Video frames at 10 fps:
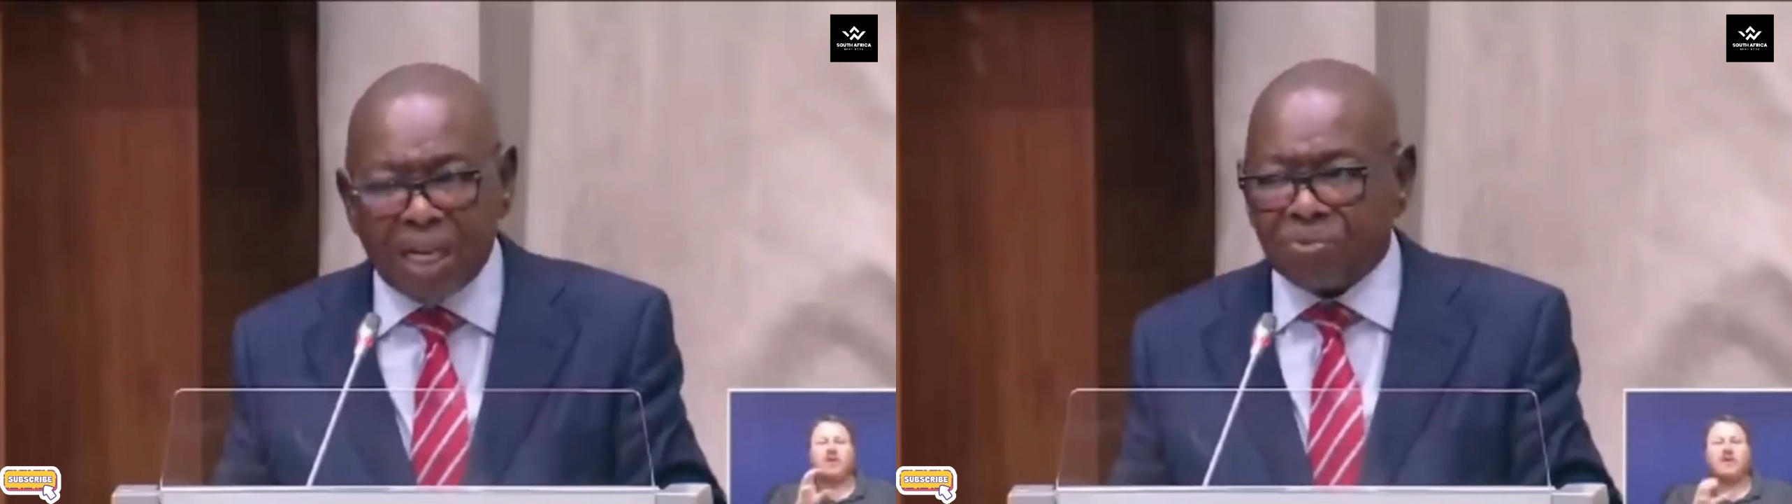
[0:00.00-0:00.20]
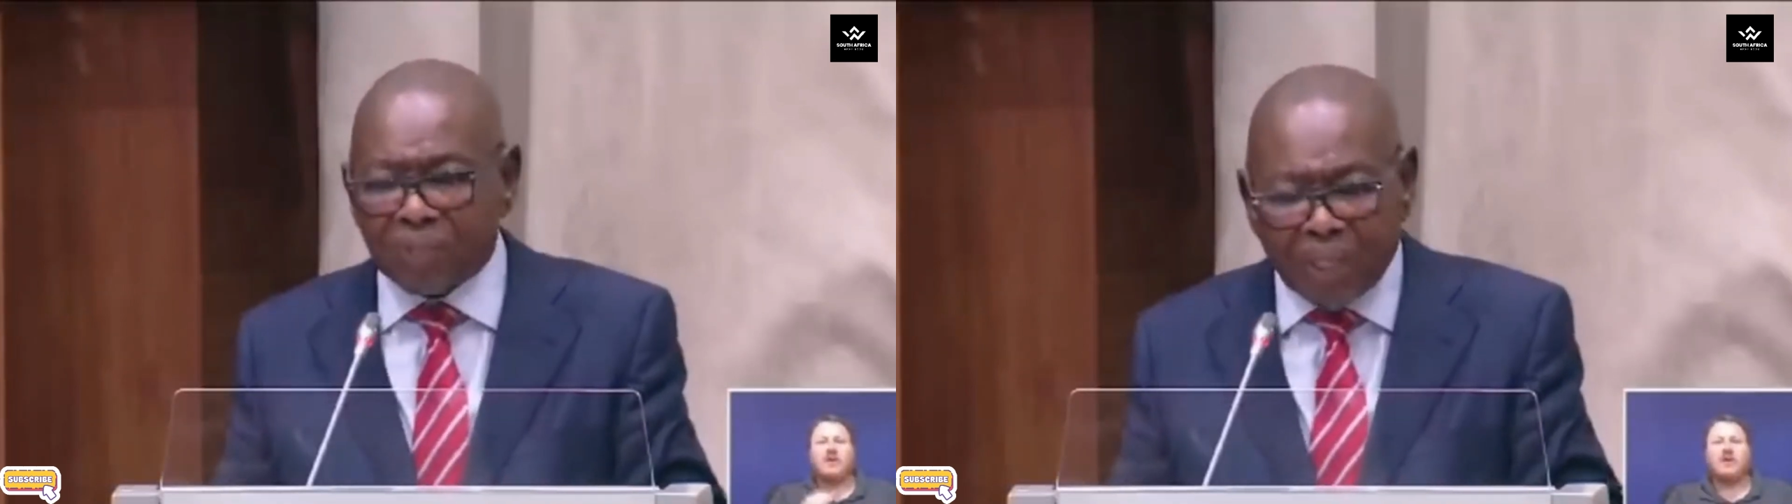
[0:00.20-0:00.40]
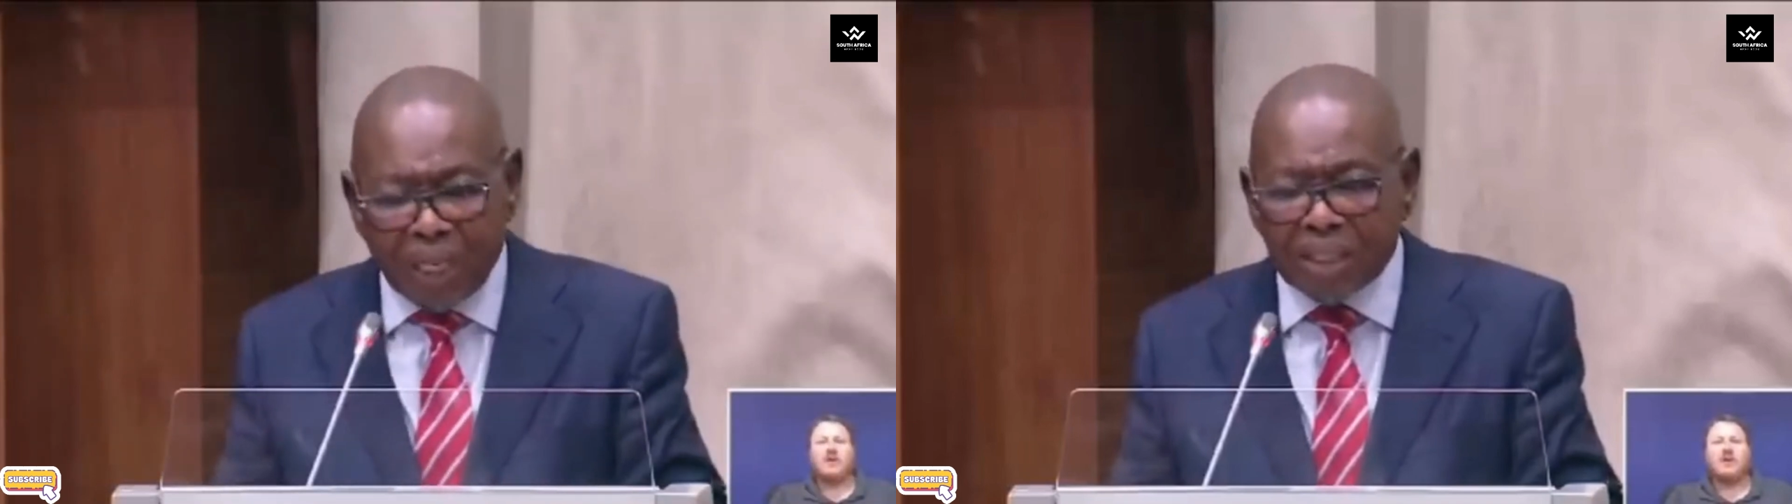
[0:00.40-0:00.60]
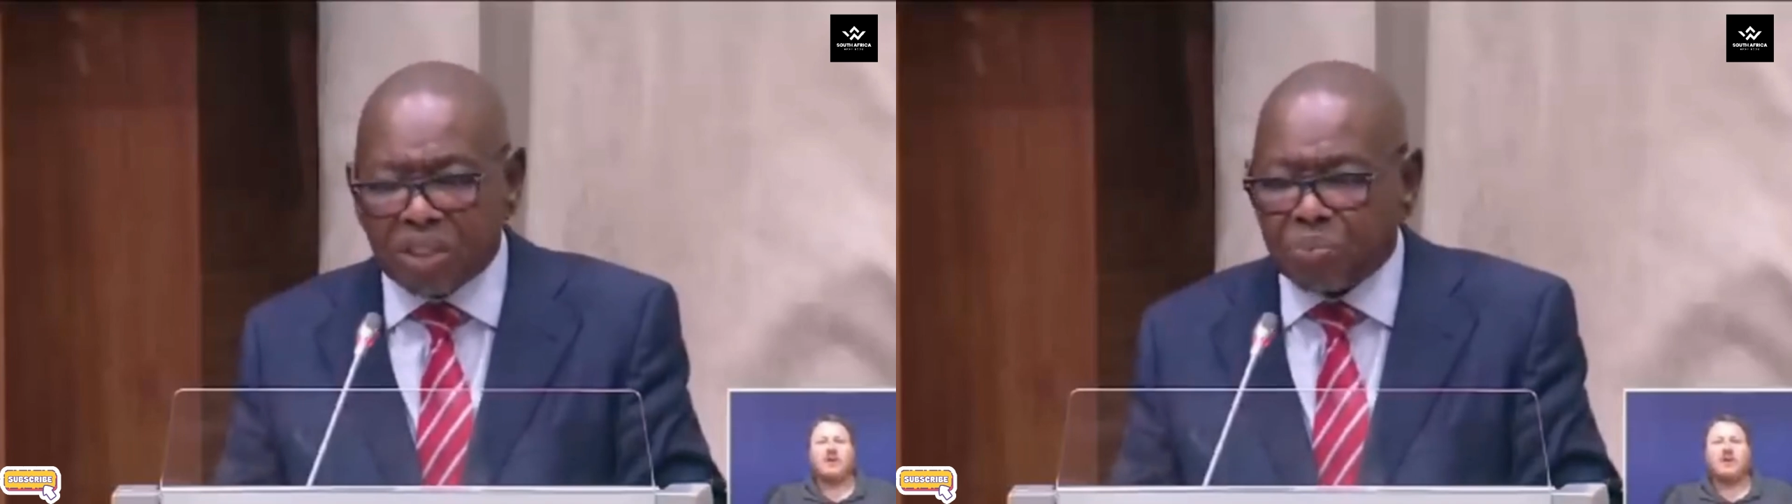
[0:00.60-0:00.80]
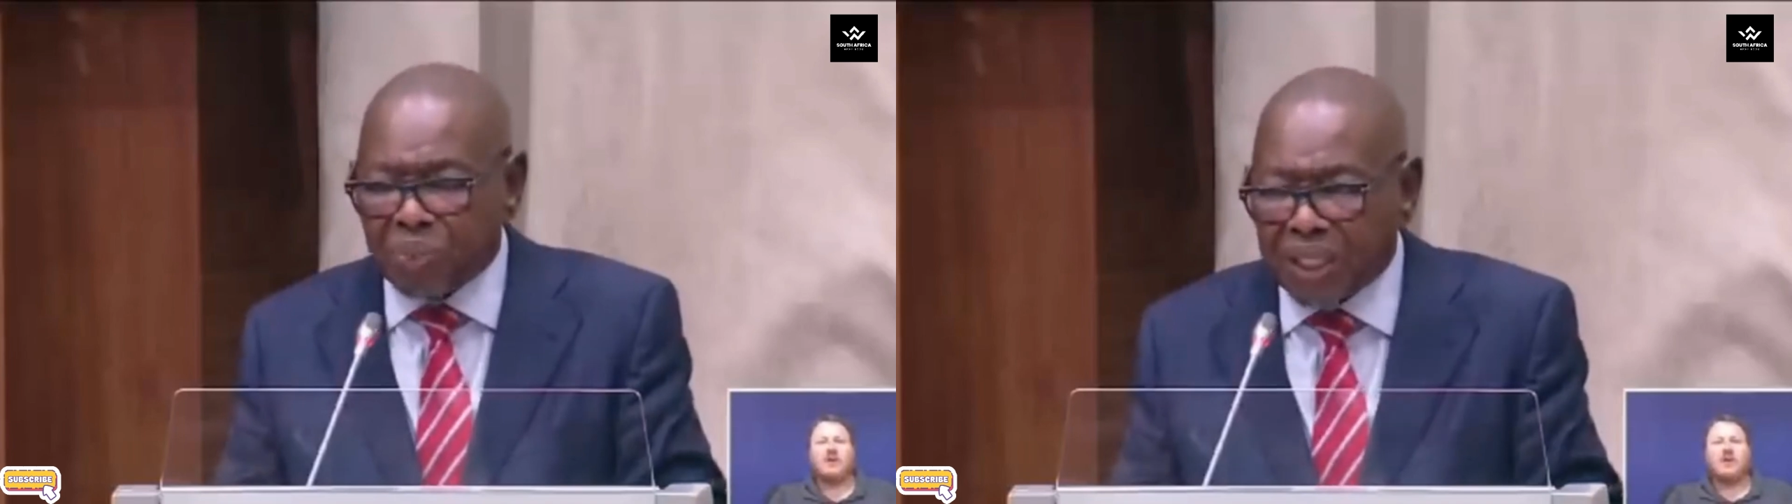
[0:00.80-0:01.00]
Afrikaans
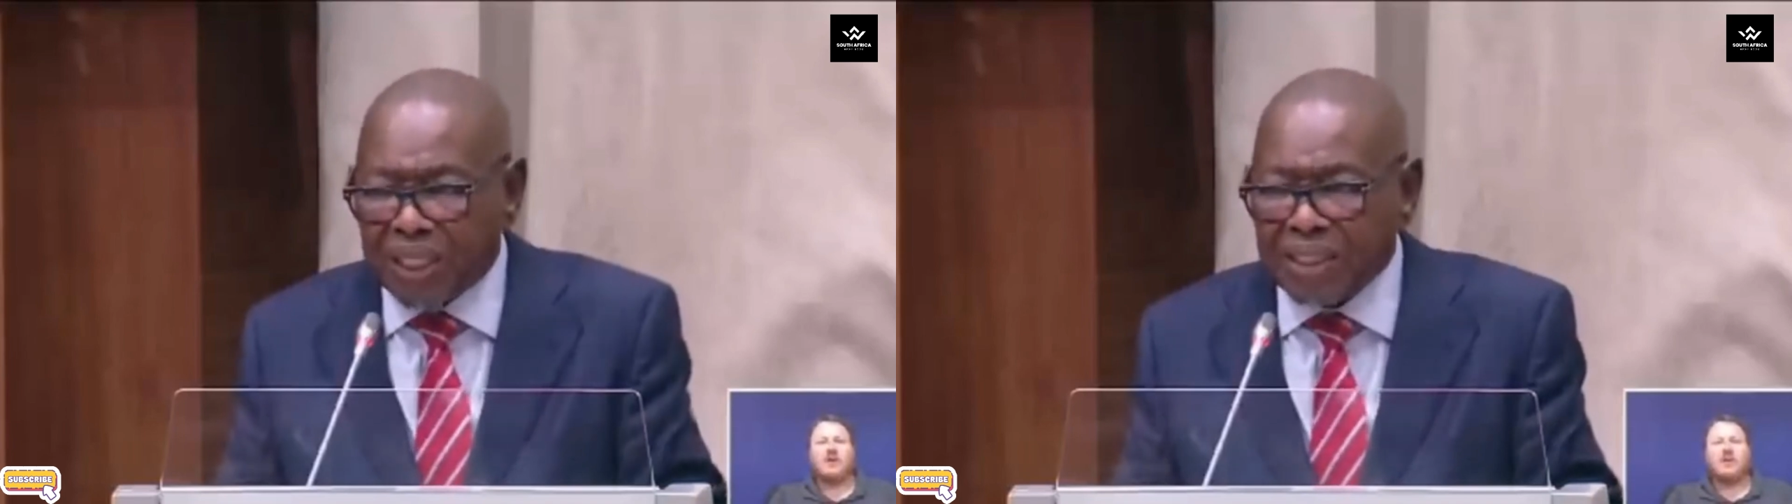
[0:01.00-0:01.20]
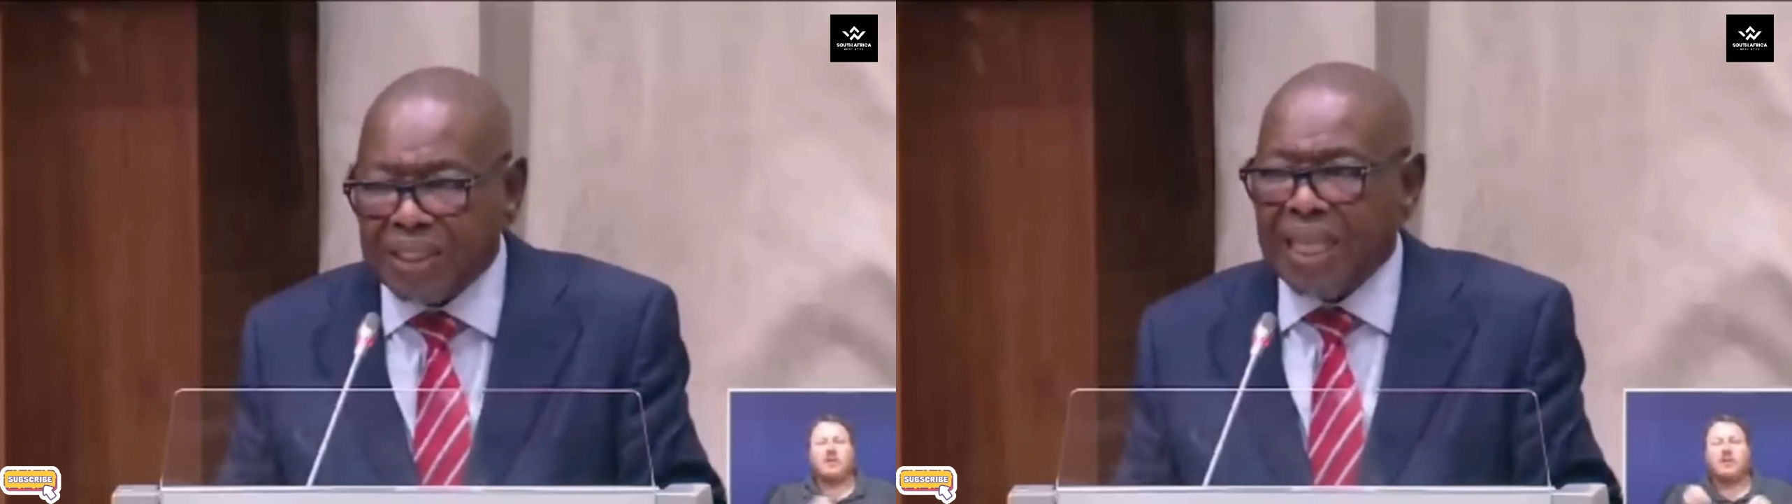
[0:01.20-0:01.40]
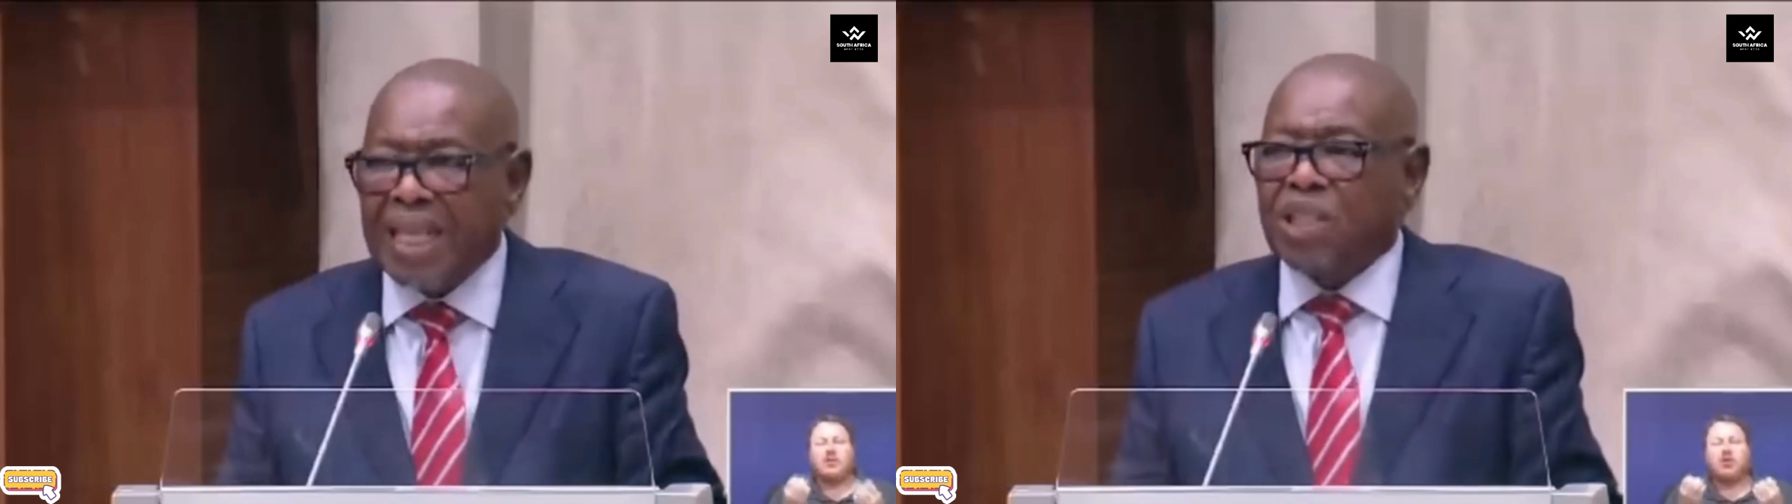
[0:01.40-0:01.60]
speakers